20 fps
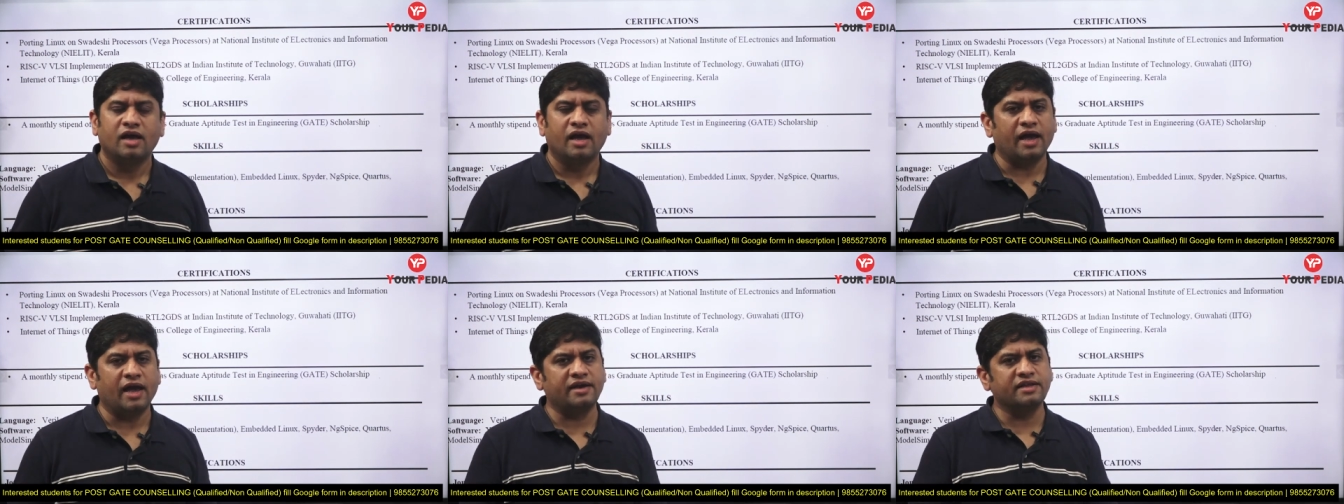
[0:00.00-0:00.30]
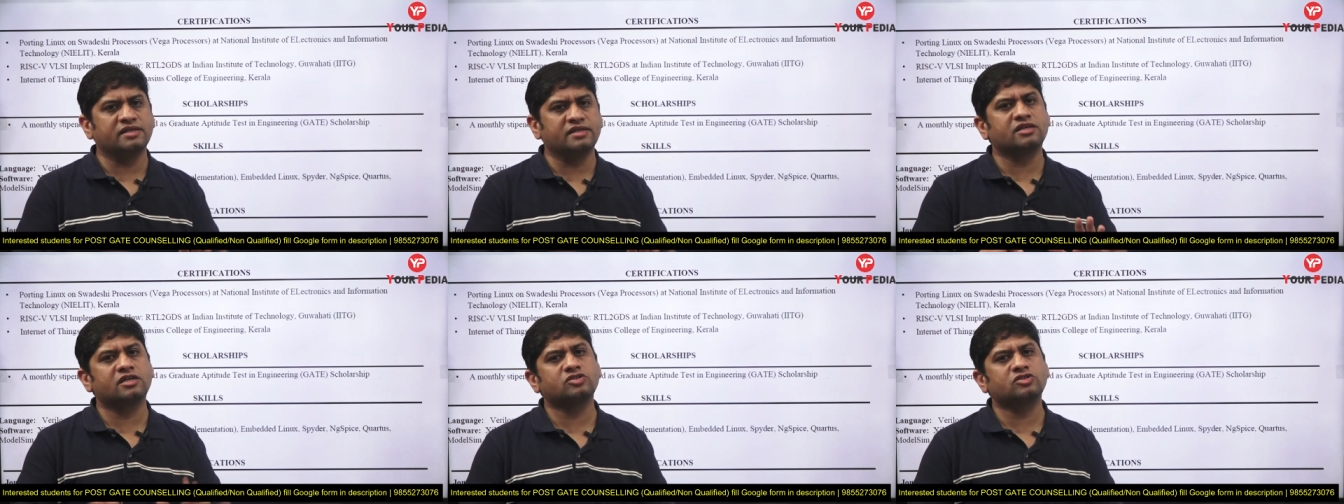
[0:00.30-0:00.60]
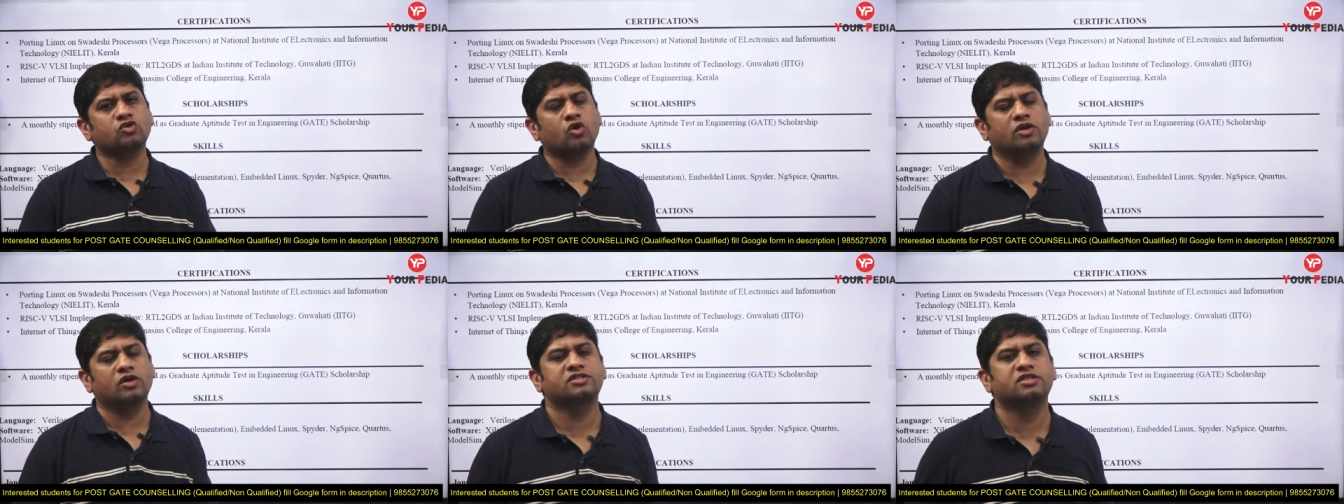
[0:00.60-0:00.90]
Any other
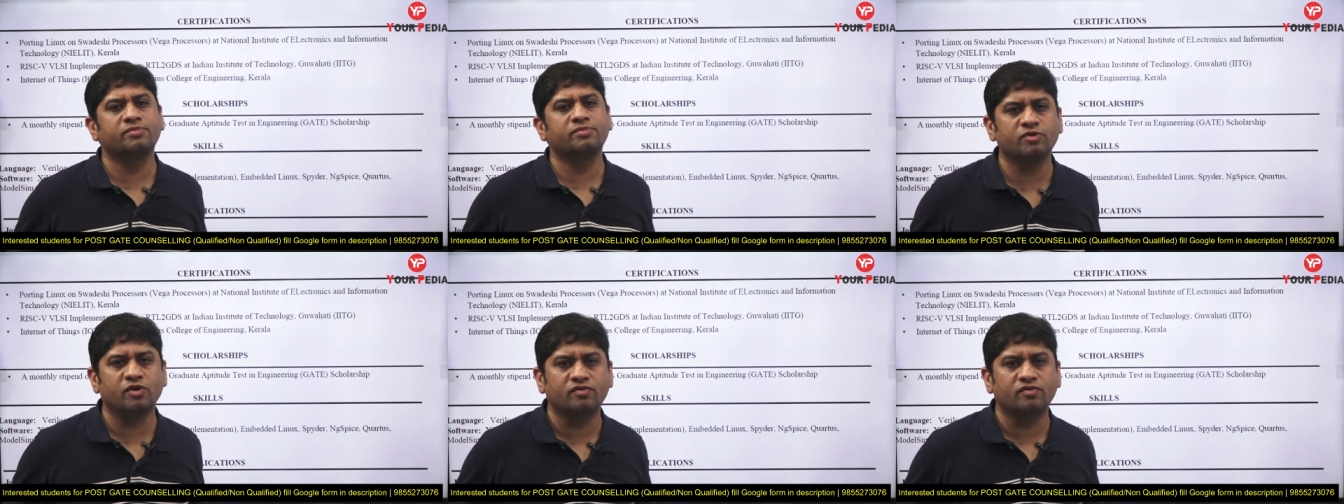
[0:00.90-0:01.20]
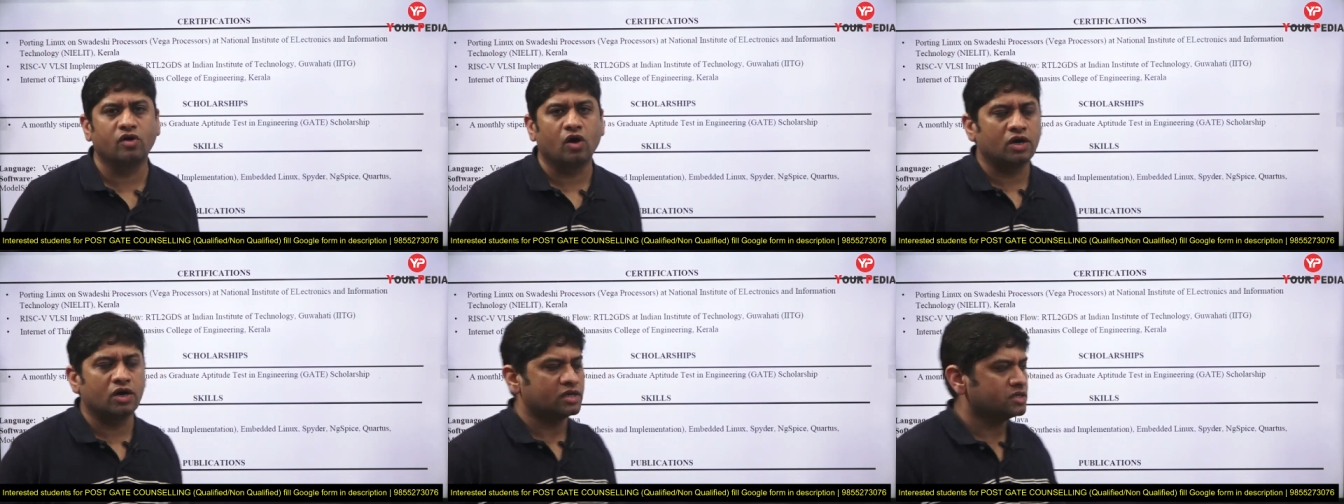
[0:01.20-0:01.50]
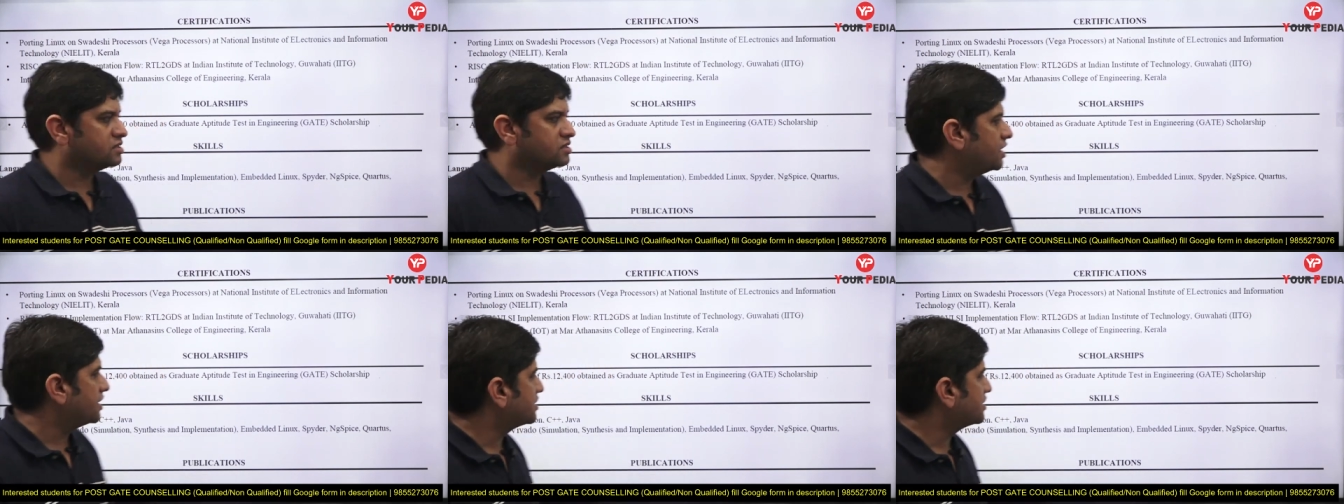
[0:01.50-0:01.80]
scholarship you have
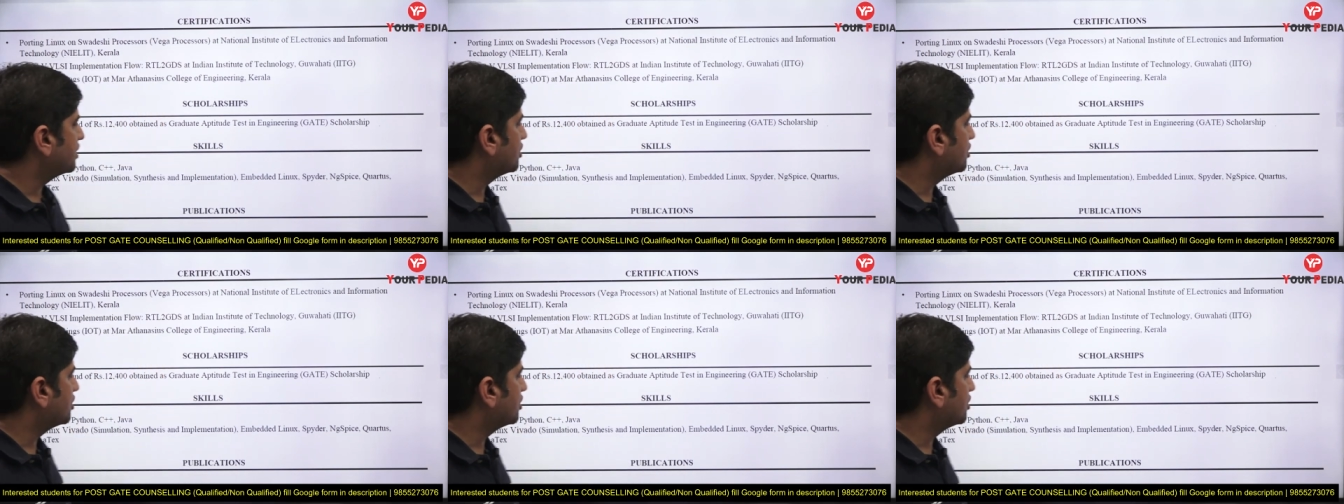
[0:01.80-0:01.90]
got, that